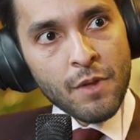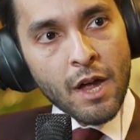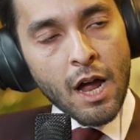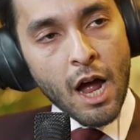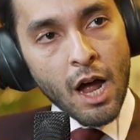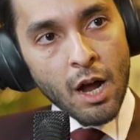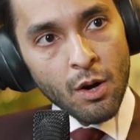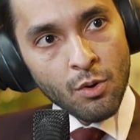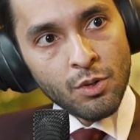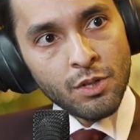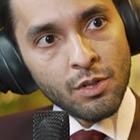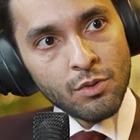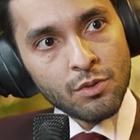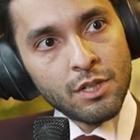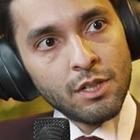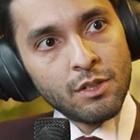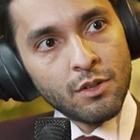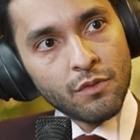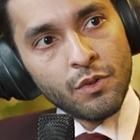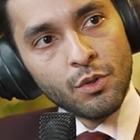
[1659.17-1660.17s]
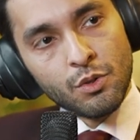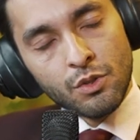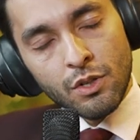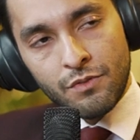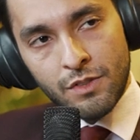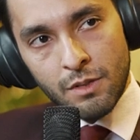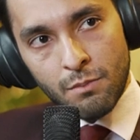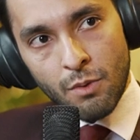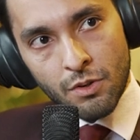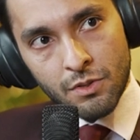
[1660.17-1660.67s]
How do you see the future
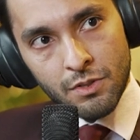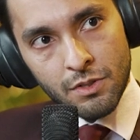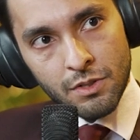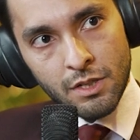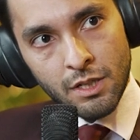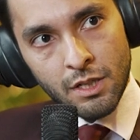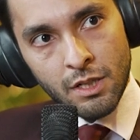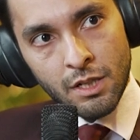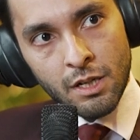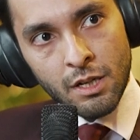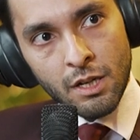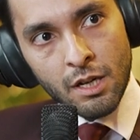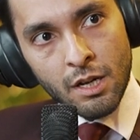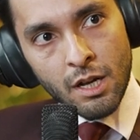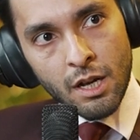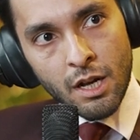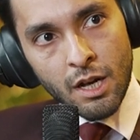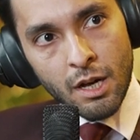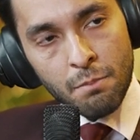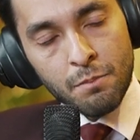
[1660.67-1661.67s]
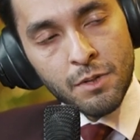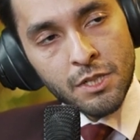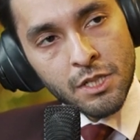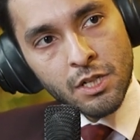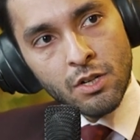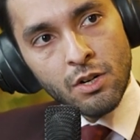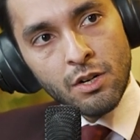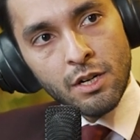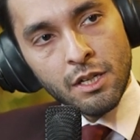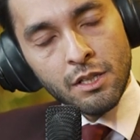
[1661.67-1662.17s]
of democracy,
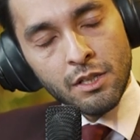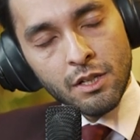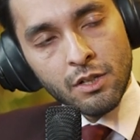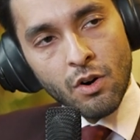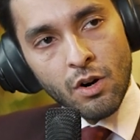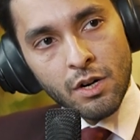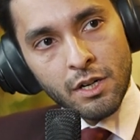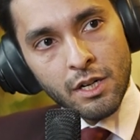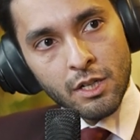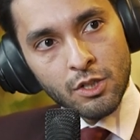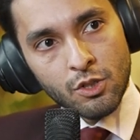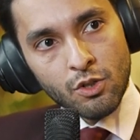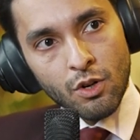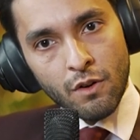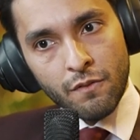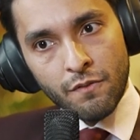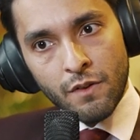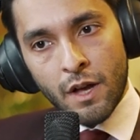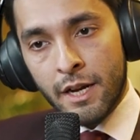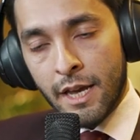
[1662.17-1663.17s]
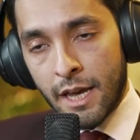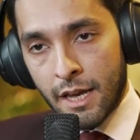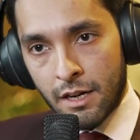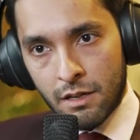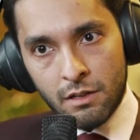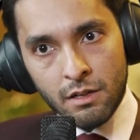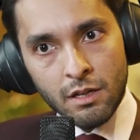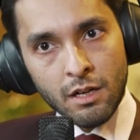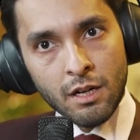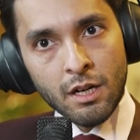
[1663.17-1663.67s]
particularly in the context of,
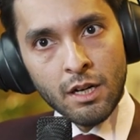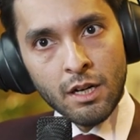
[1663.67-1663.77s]
again,